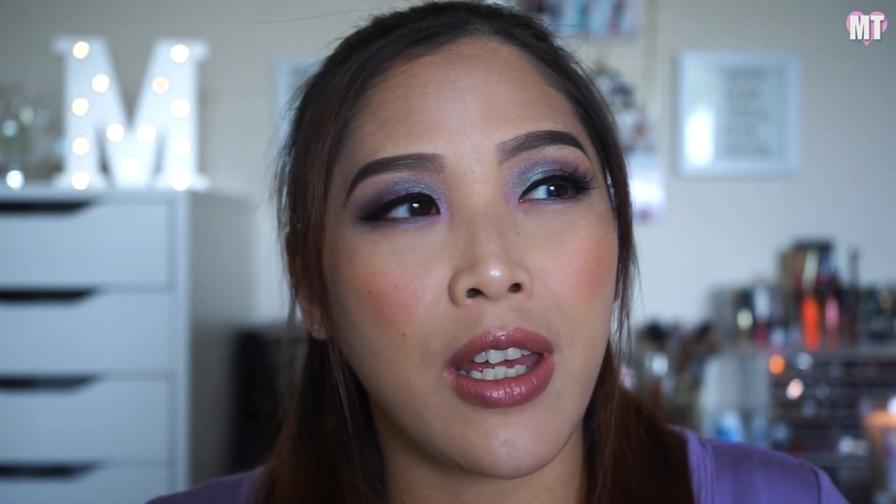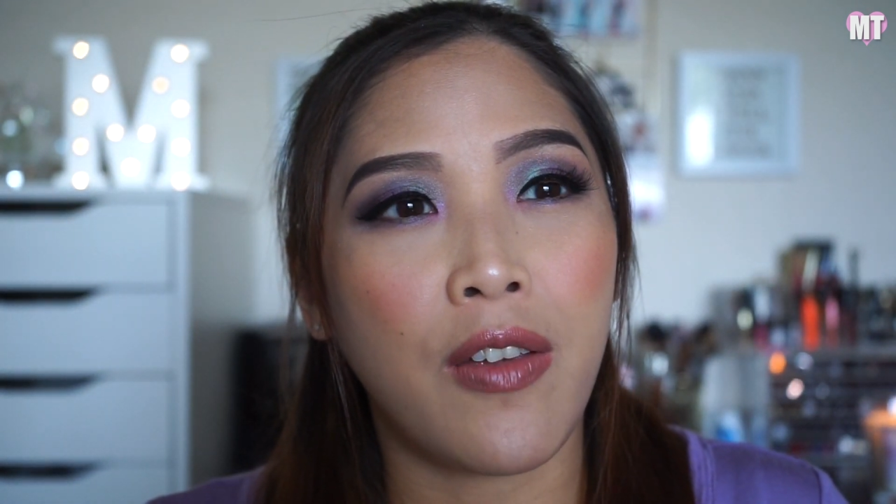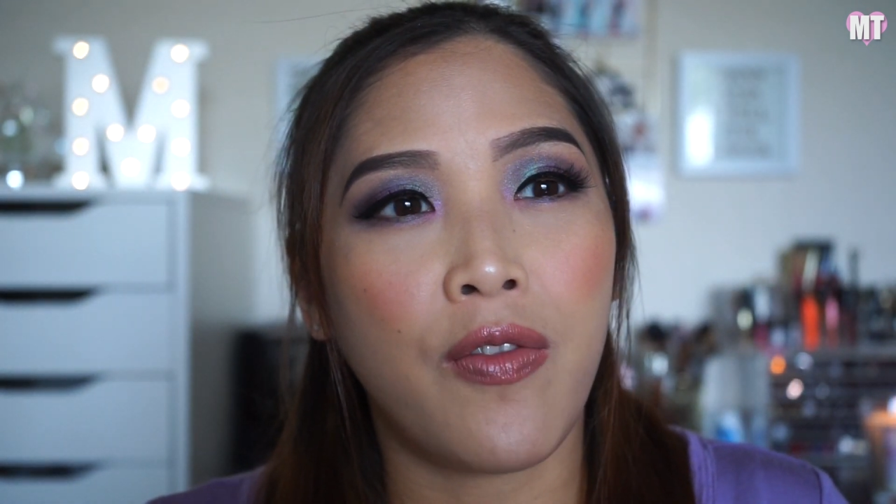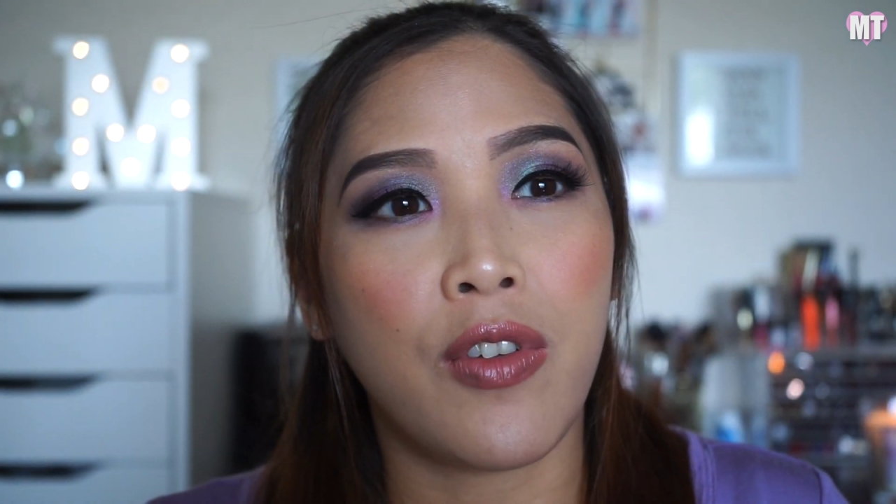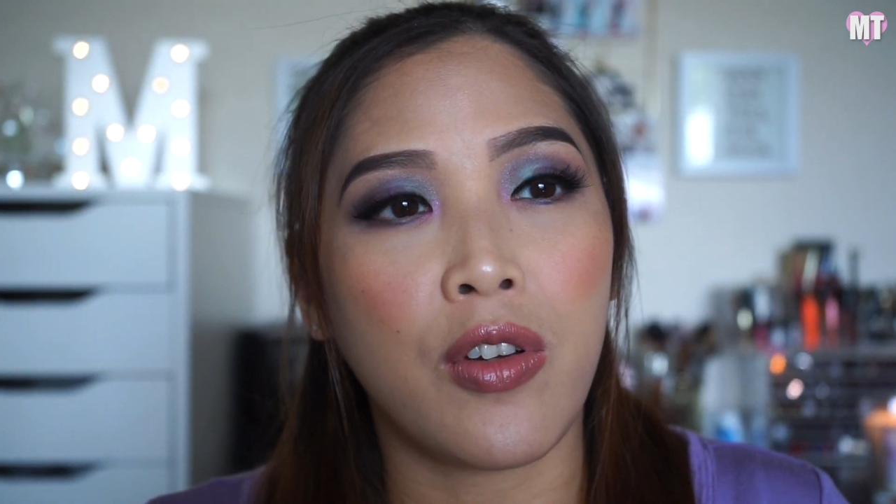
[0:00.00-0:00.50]
I
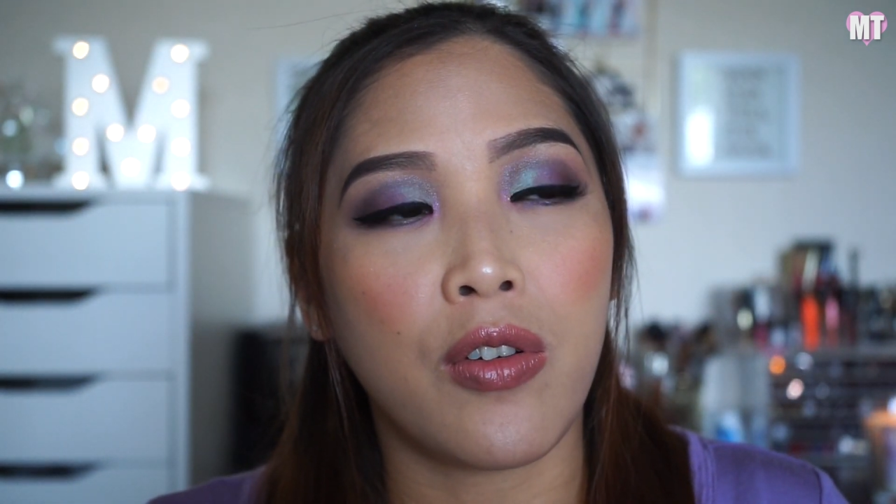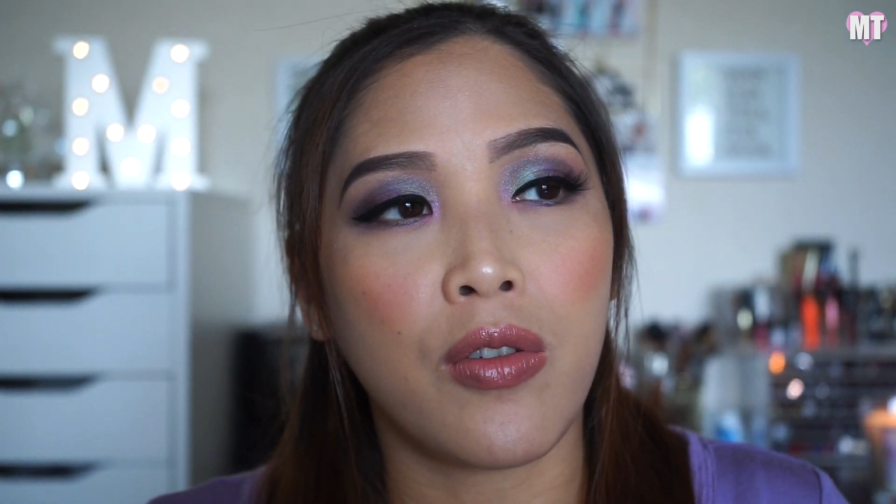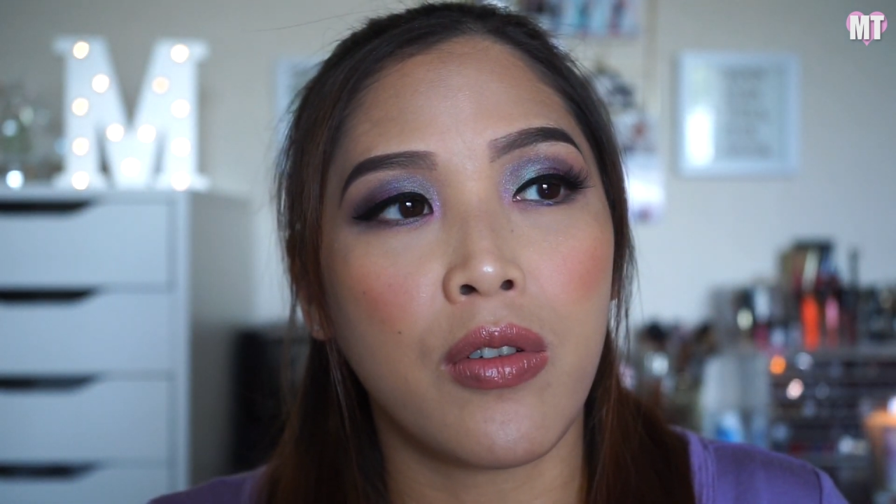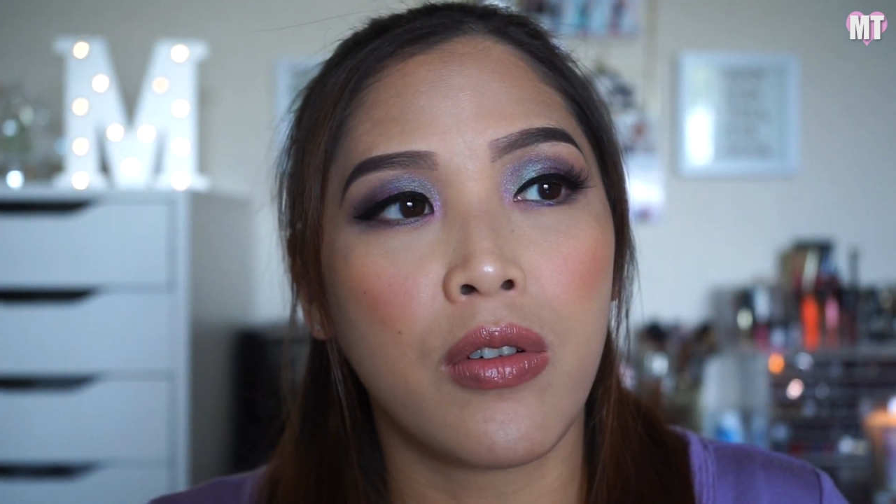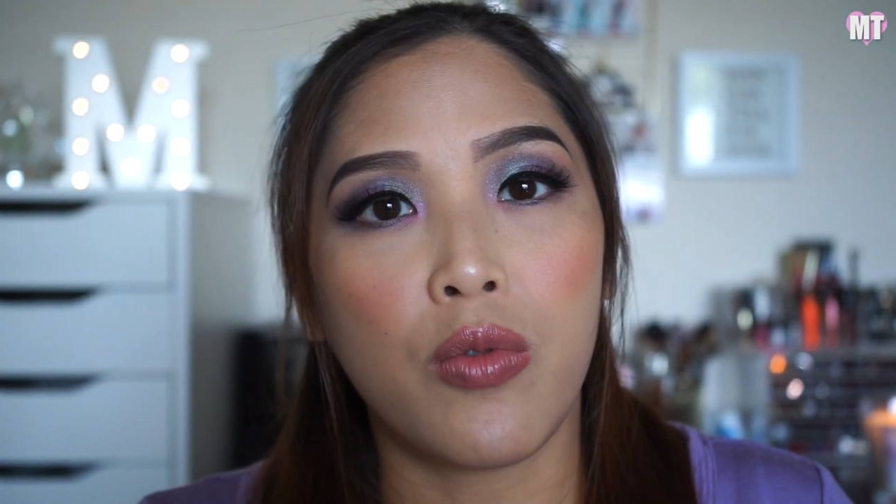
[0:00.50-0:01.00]
feel
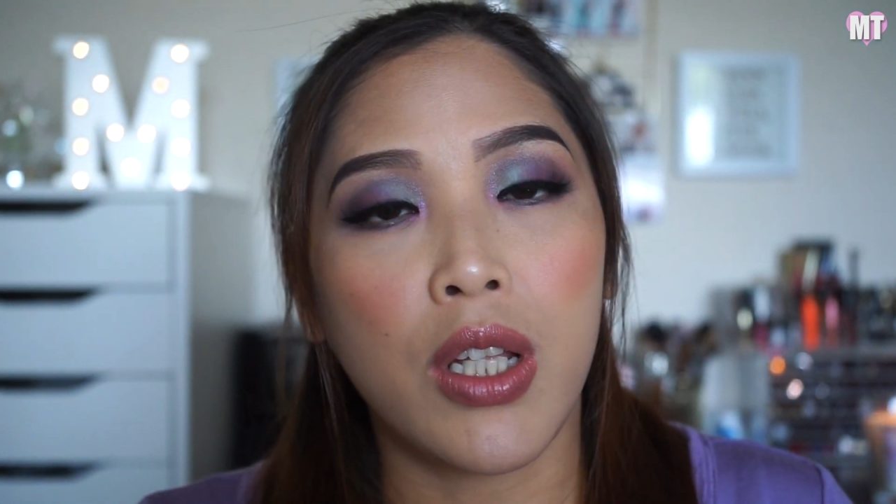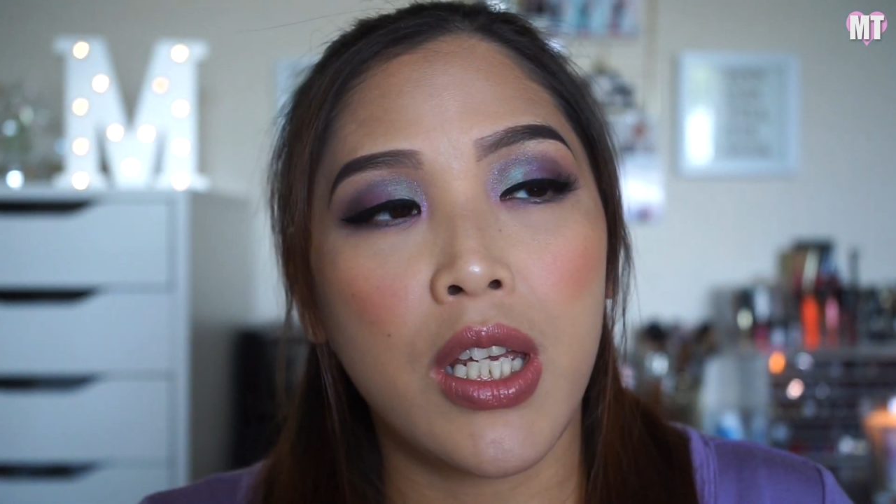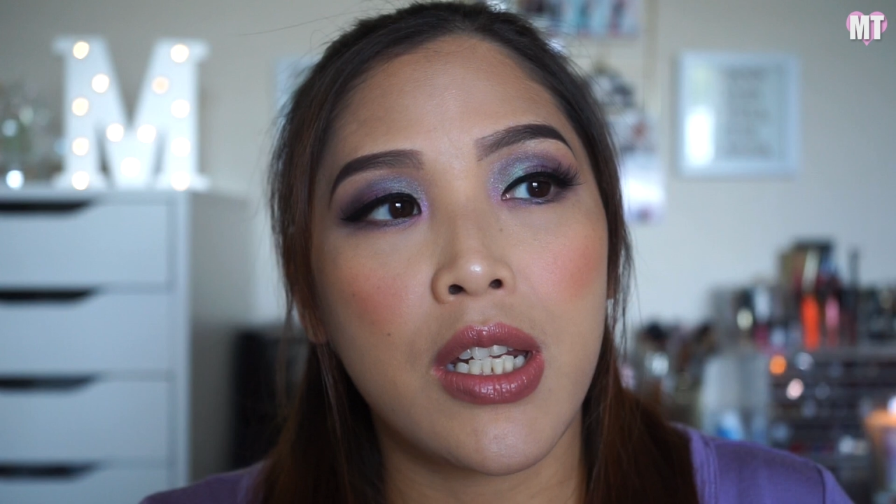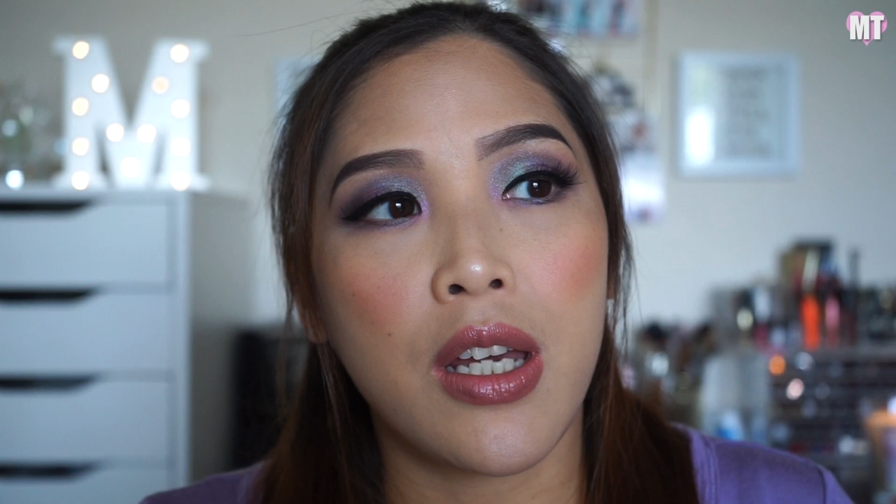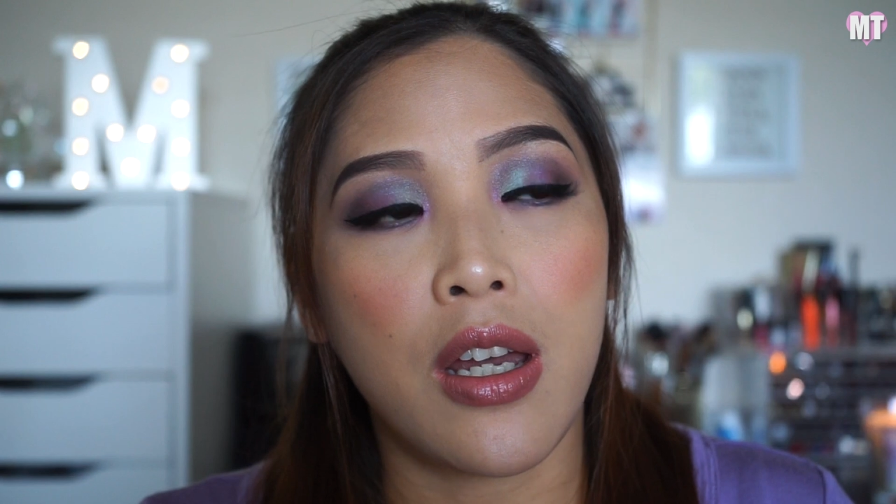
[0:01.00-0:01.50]
really
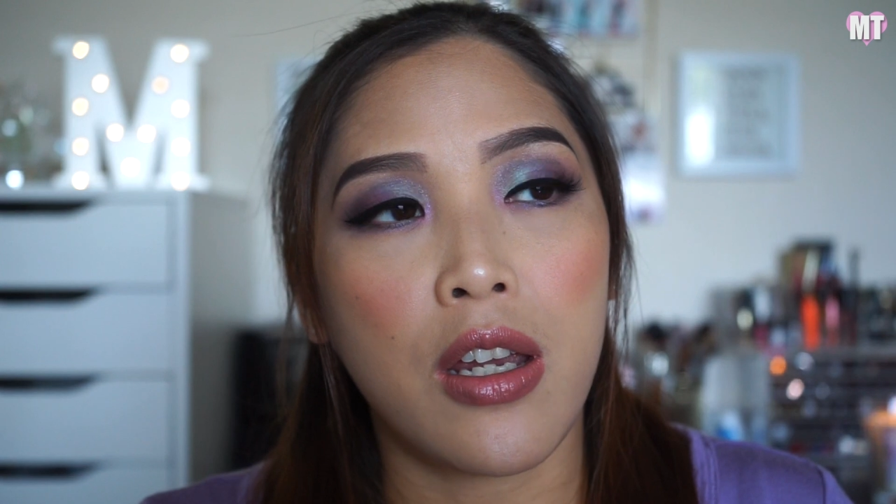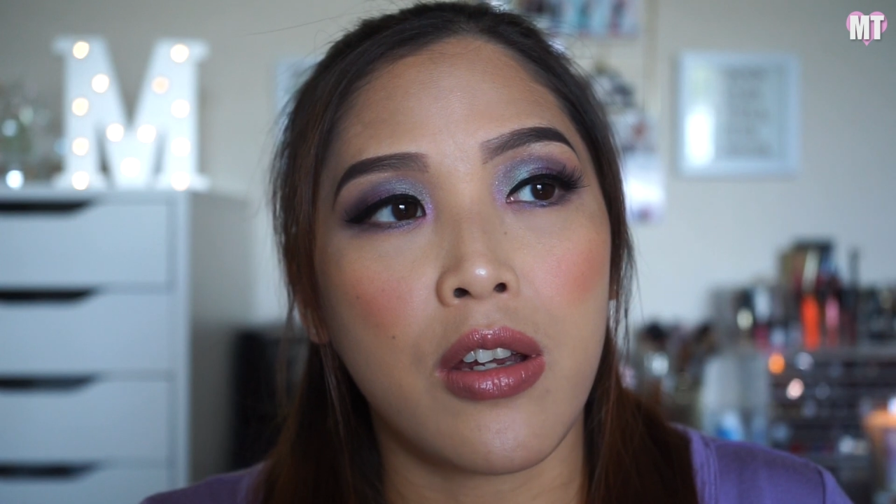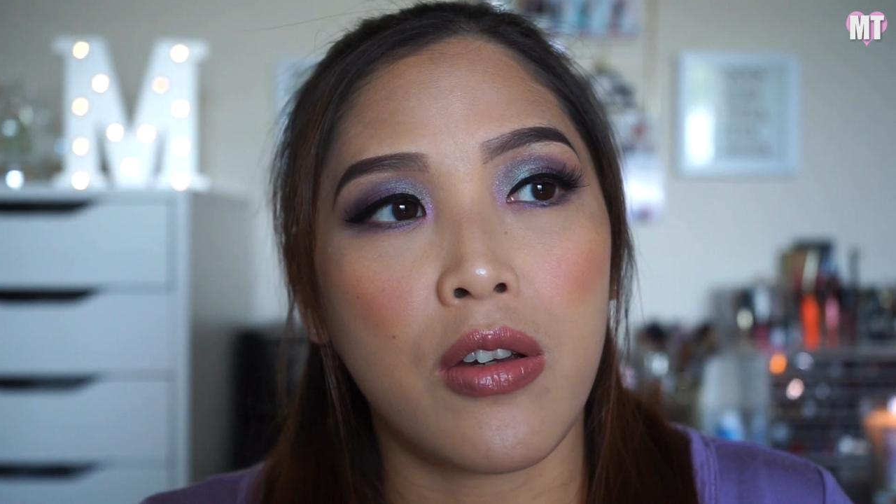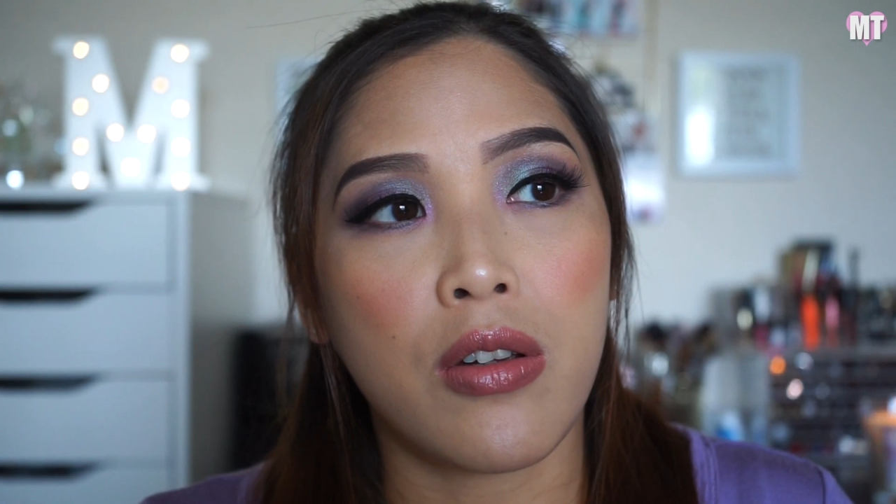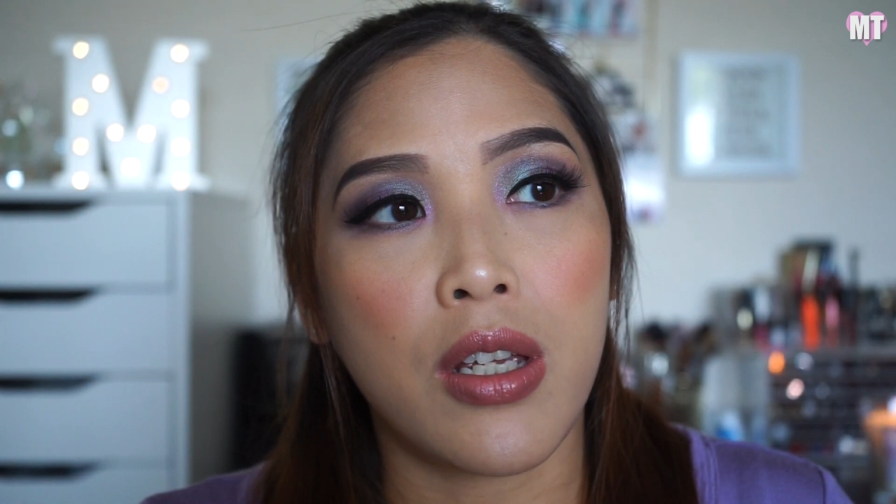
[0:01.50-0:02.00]

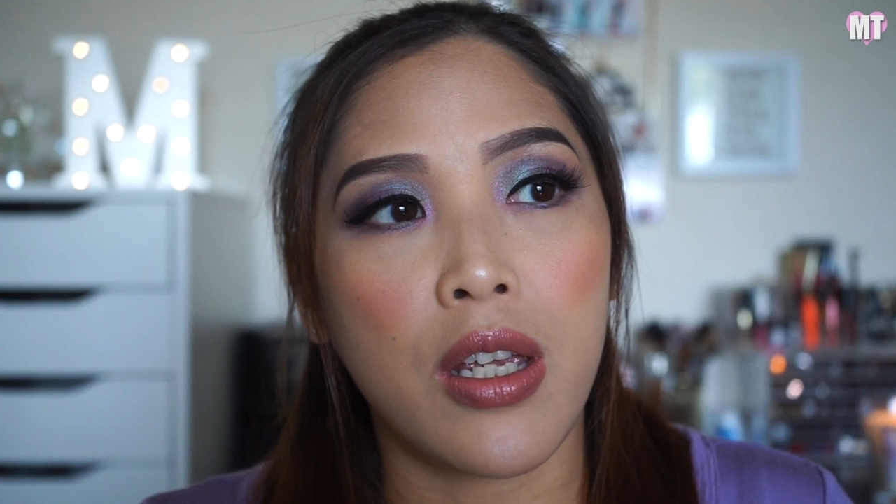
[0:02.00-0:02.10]
tired,